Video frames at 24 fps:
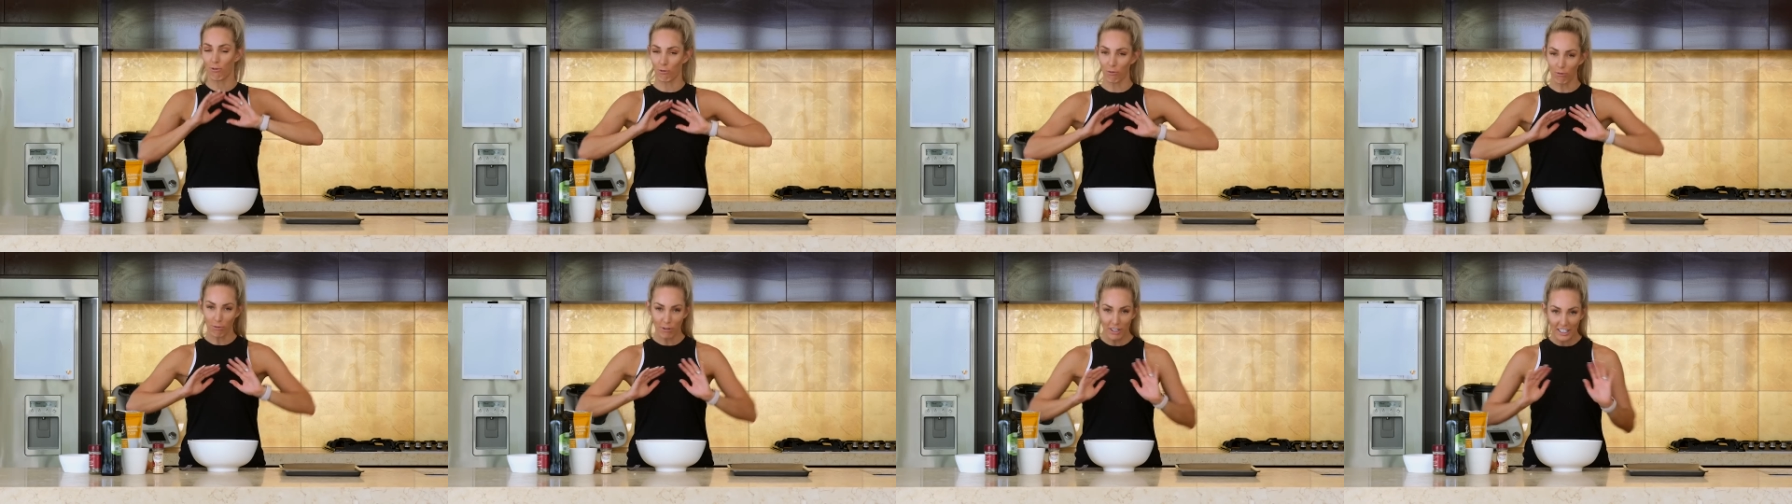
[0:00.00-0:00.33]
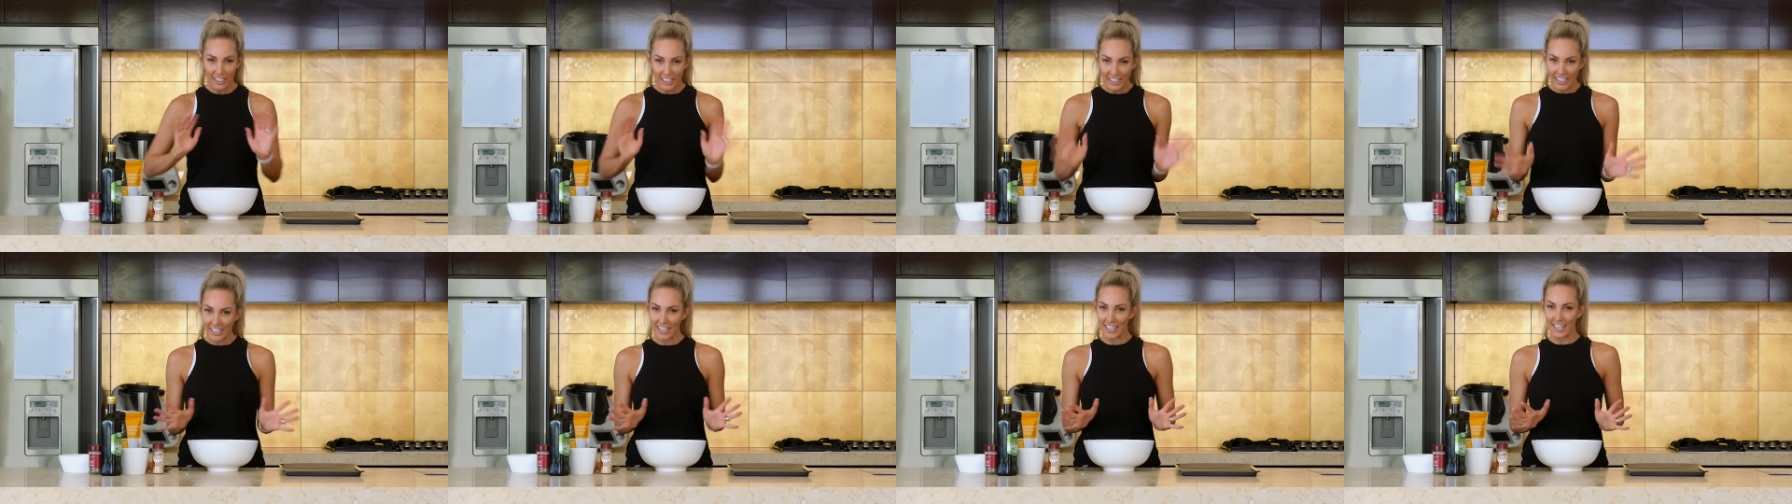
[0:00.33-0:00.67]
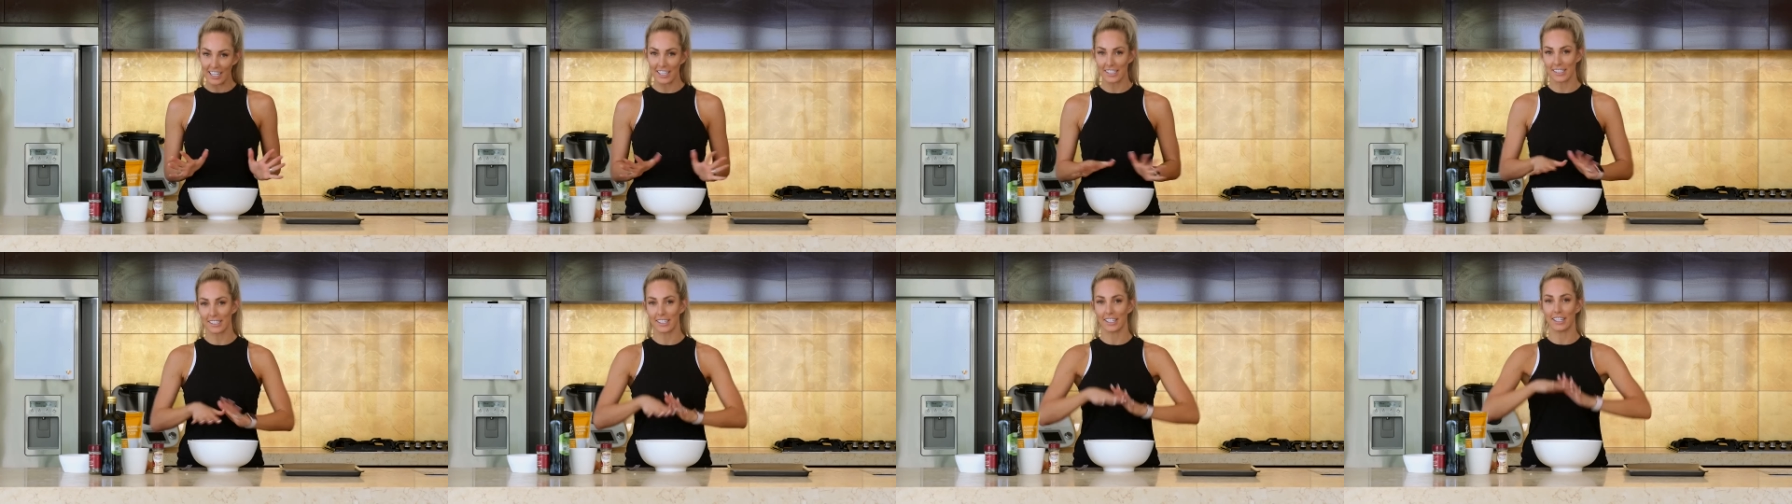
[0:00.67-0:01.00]
Really
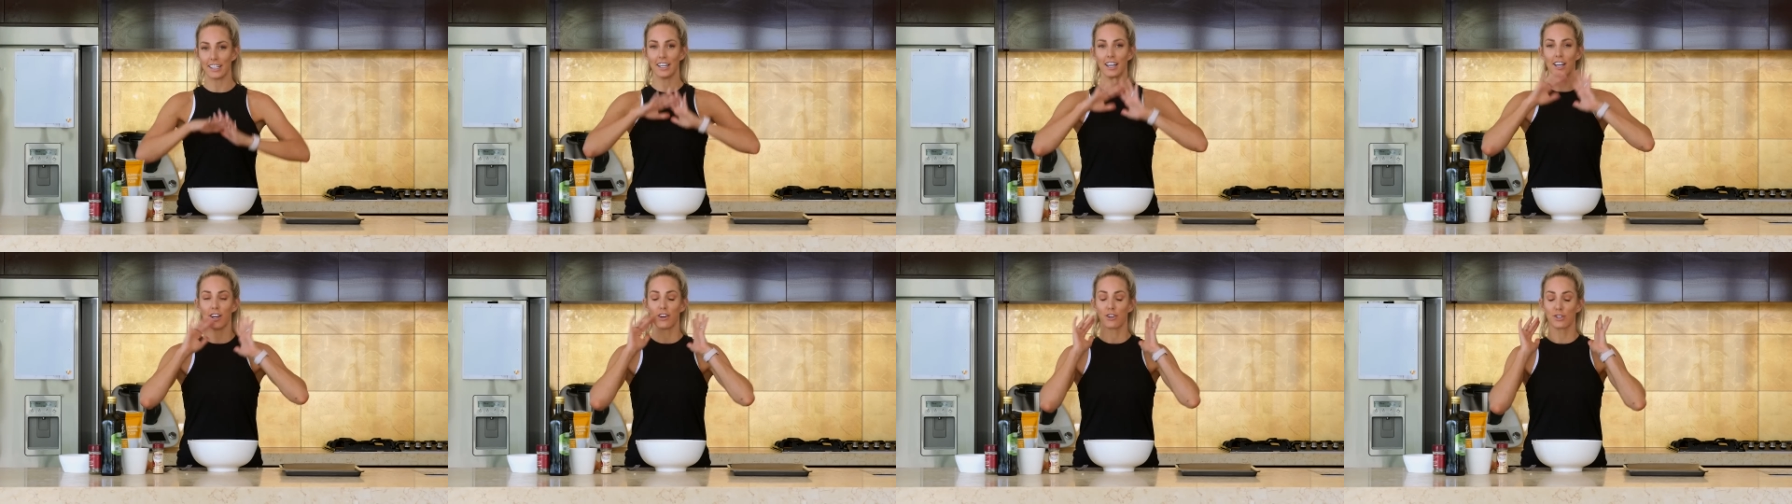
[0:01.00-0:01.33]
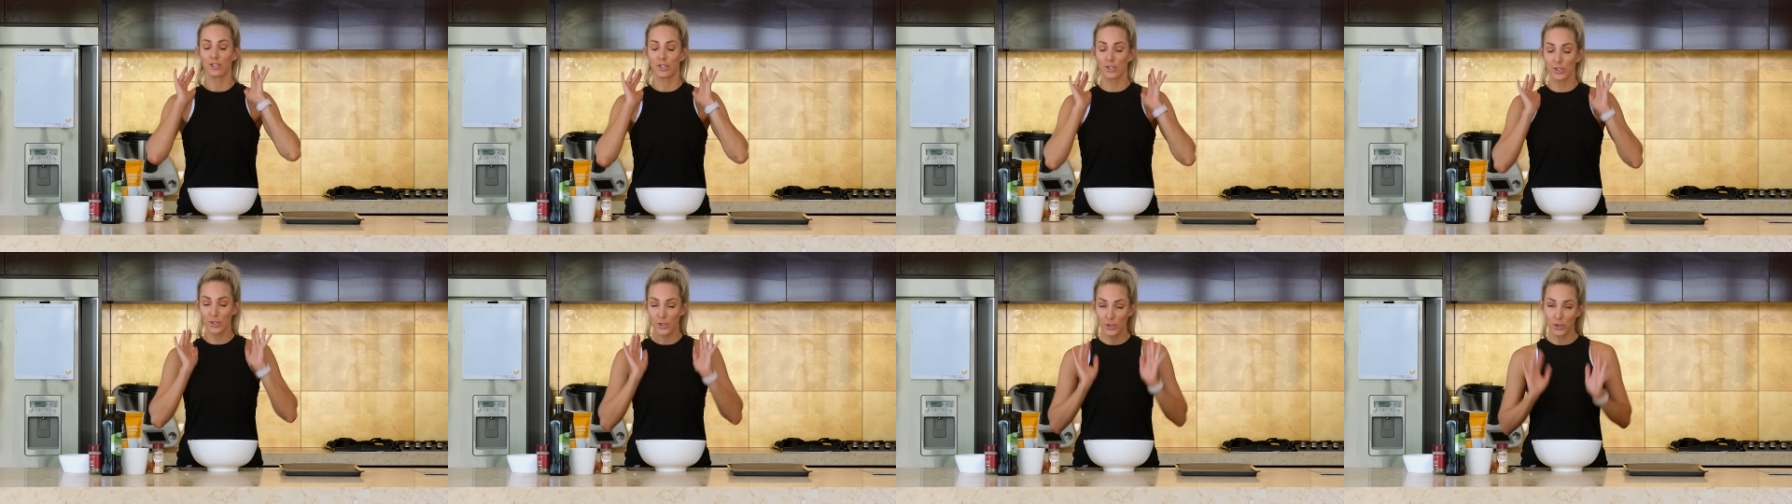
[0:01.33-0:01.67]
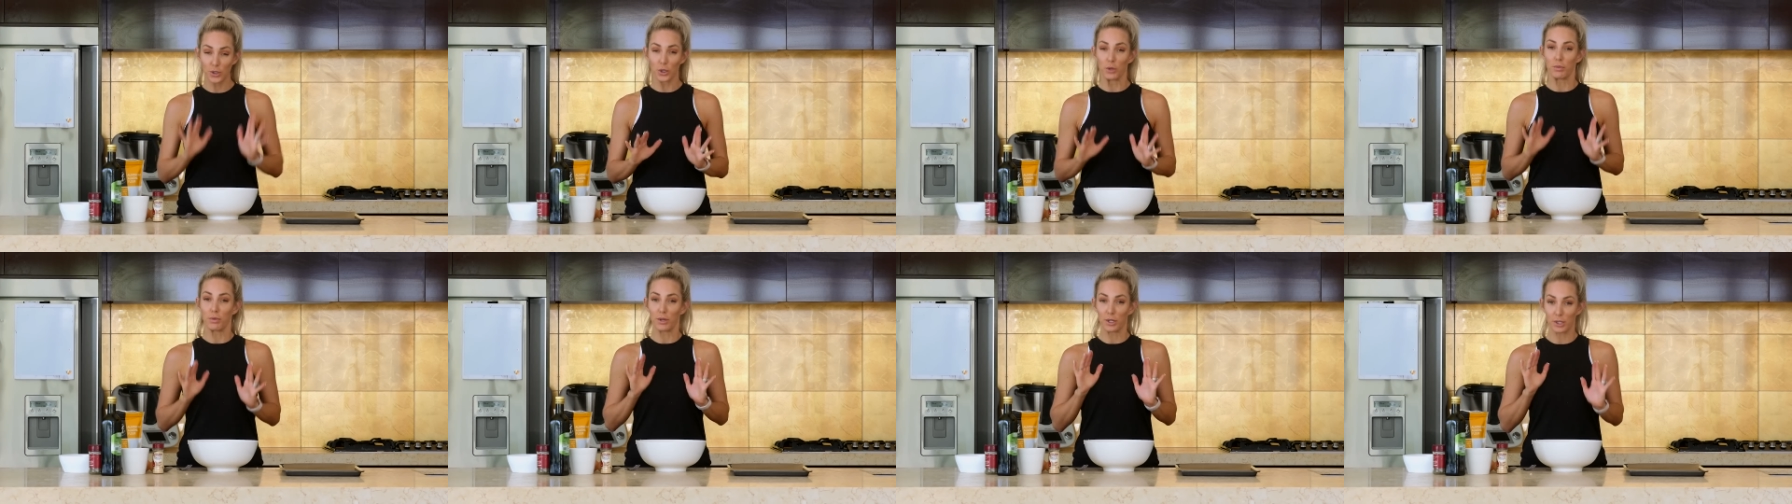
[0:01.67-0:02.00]
easy,
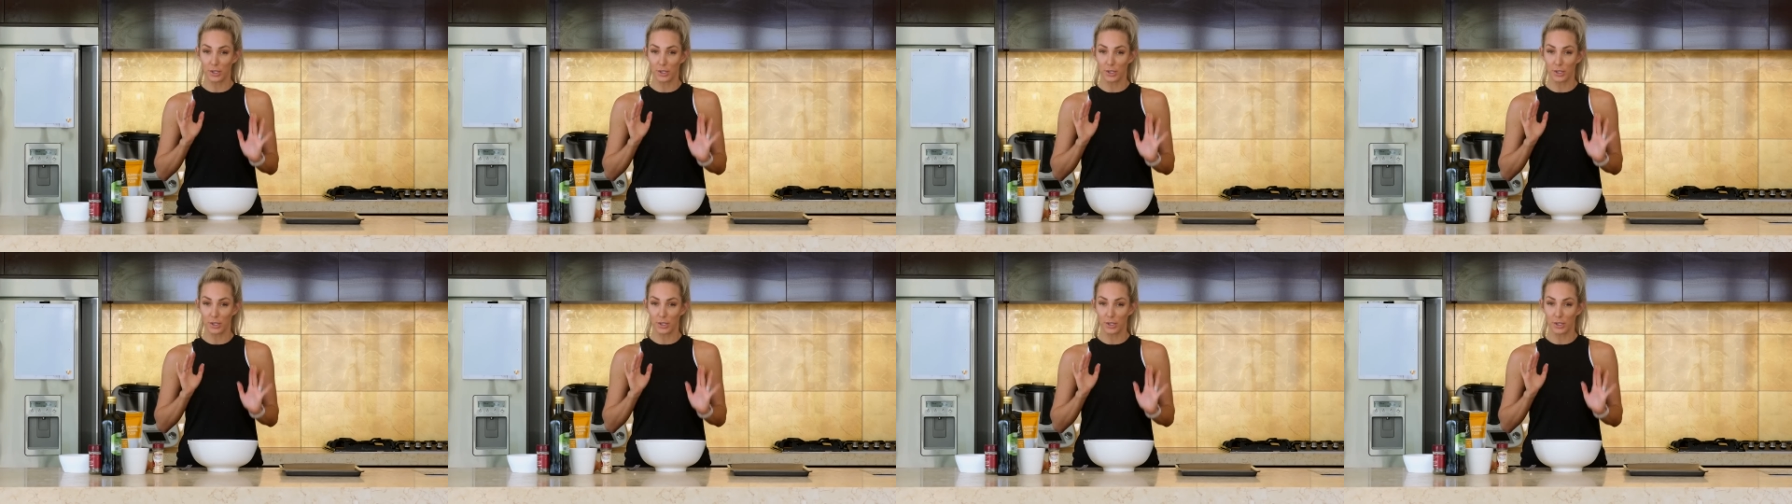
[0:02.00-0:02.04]
super